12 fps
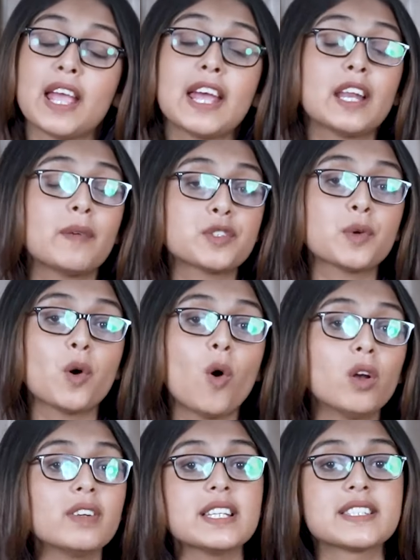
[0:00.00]
Now, as we
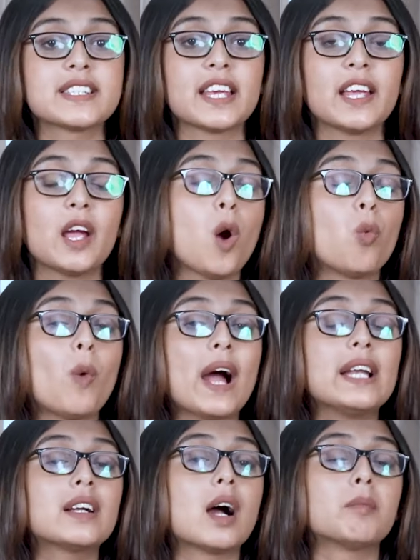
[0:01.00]
always say,
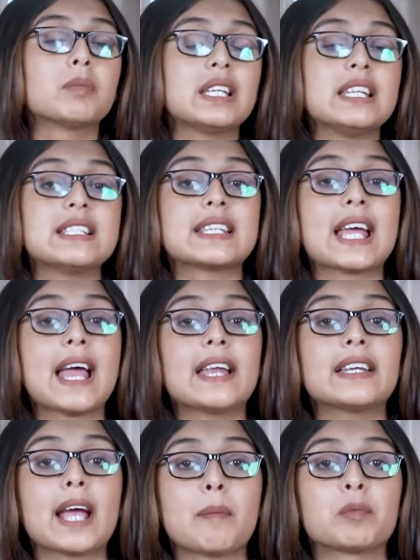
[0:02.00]
while companies
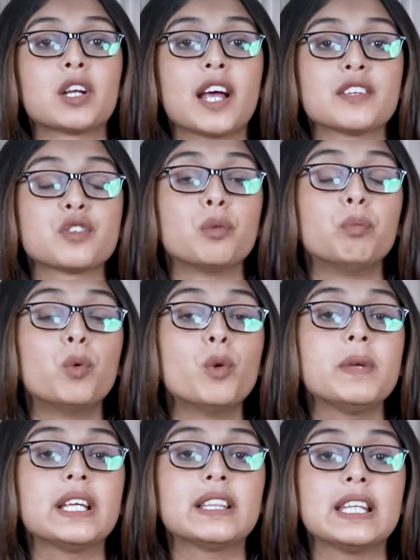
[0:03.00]
can capitalize on a
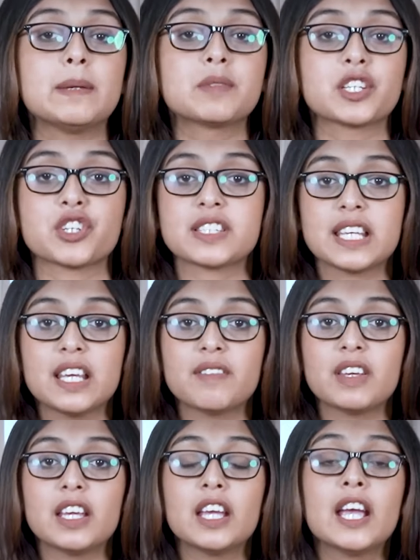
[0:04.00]
booming theme such as
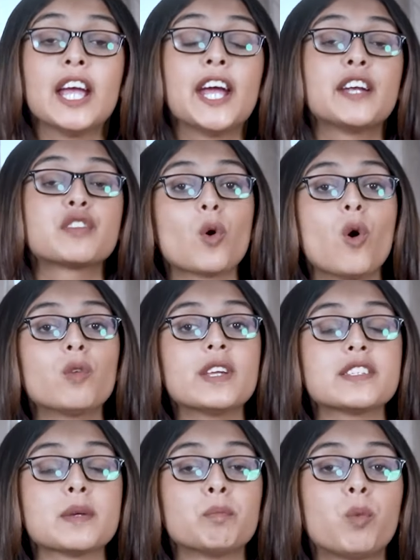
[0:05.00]
EV, it is
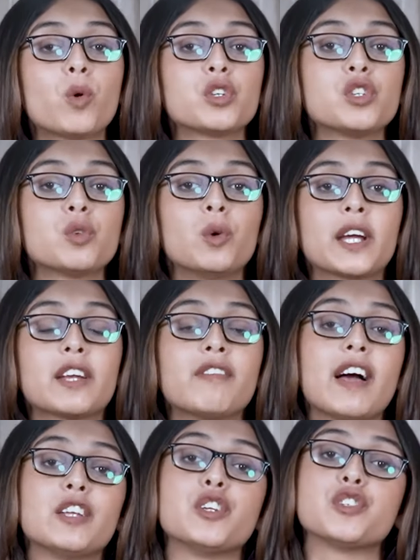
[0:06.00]
always important to look at
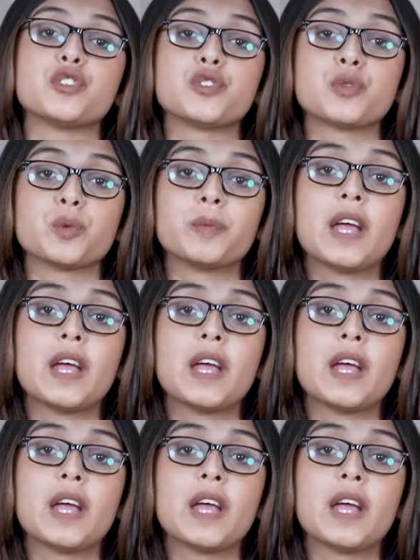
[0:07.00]
valuations too.